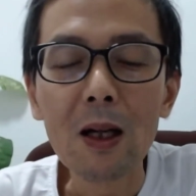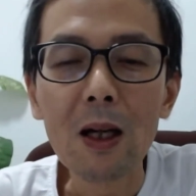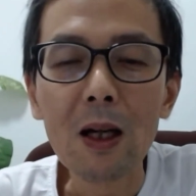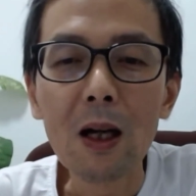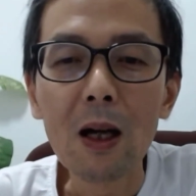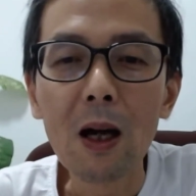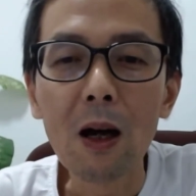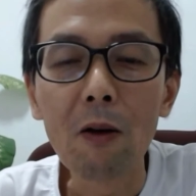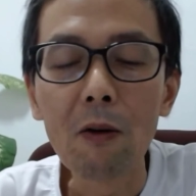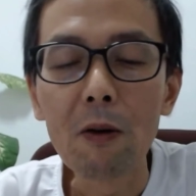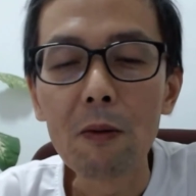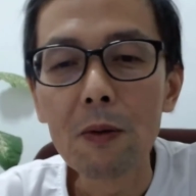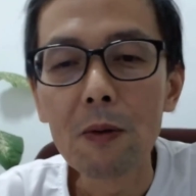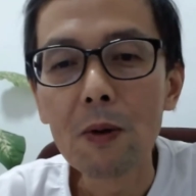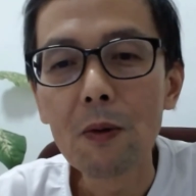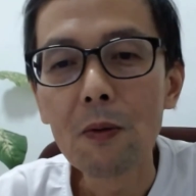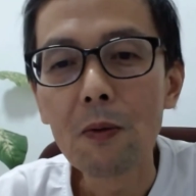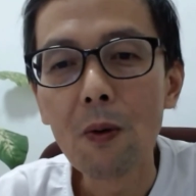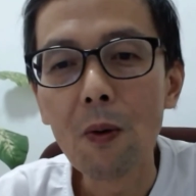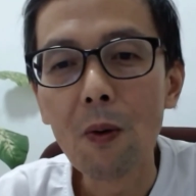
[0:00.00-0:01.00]
However,
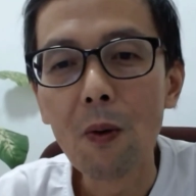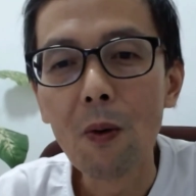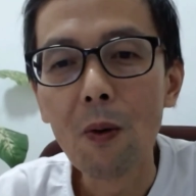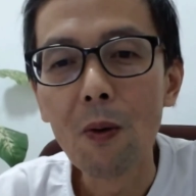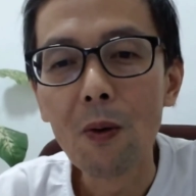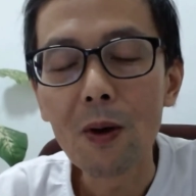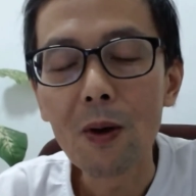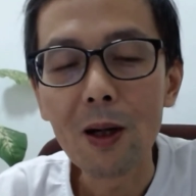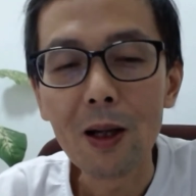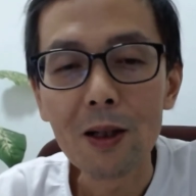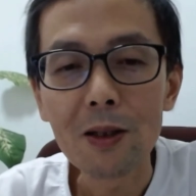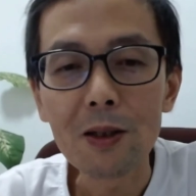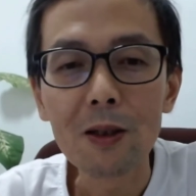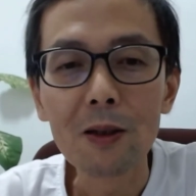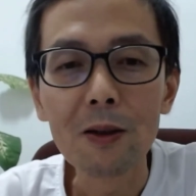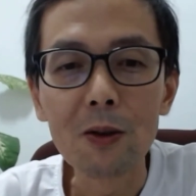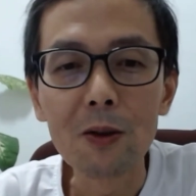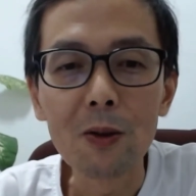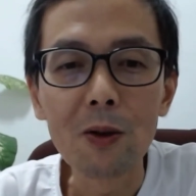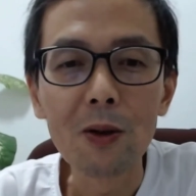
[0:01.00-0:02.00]
for classical
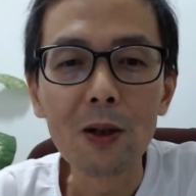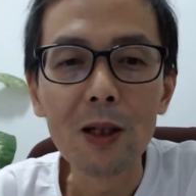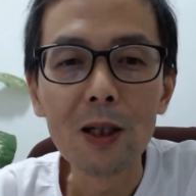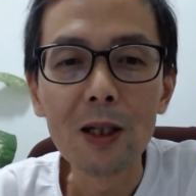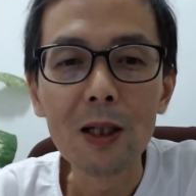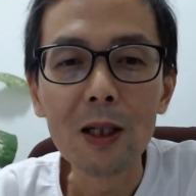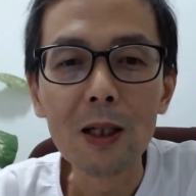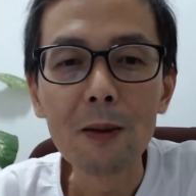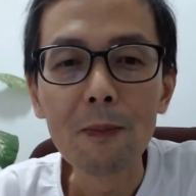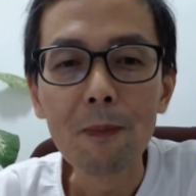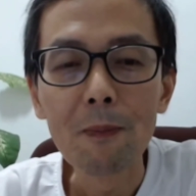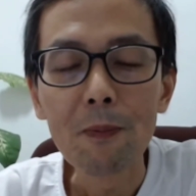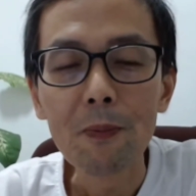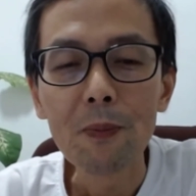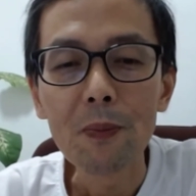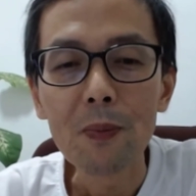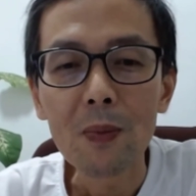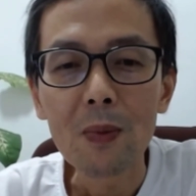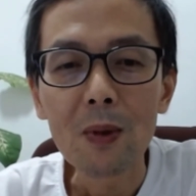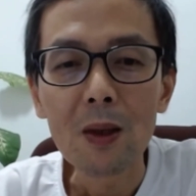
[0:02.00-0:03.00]
ukulele,
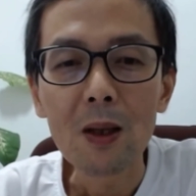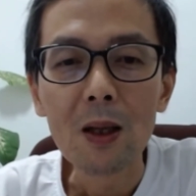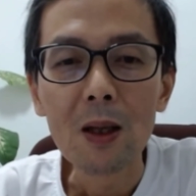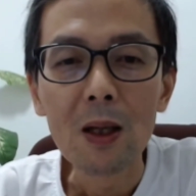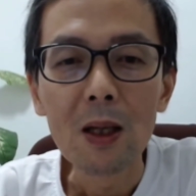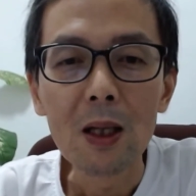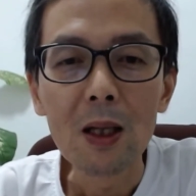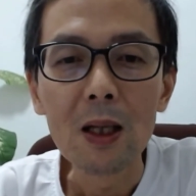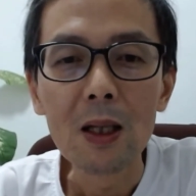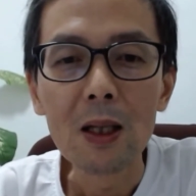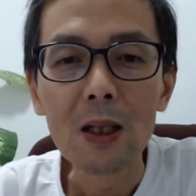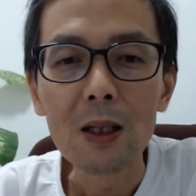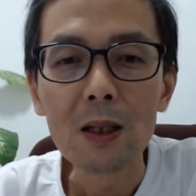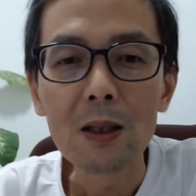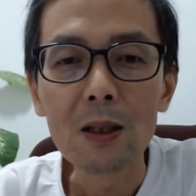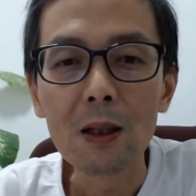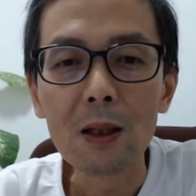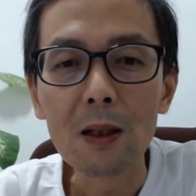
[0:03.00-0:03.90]
it is